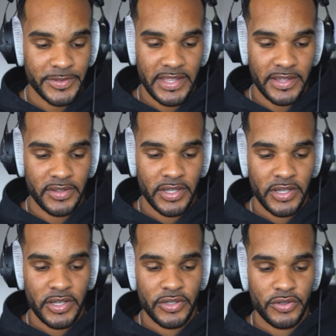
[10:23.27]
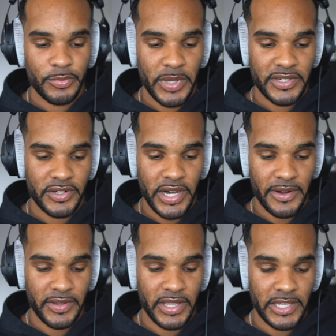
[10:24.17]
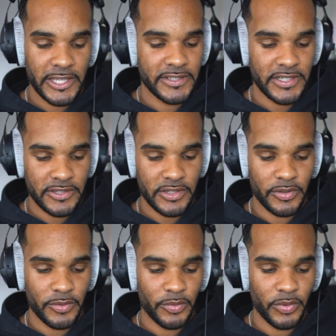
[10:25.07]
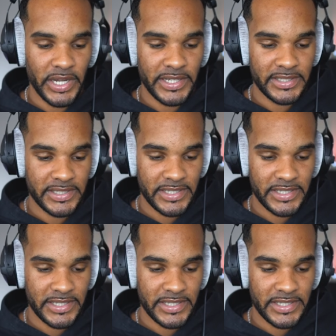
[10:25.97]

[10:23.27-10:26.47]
and then you make sure everything is in the right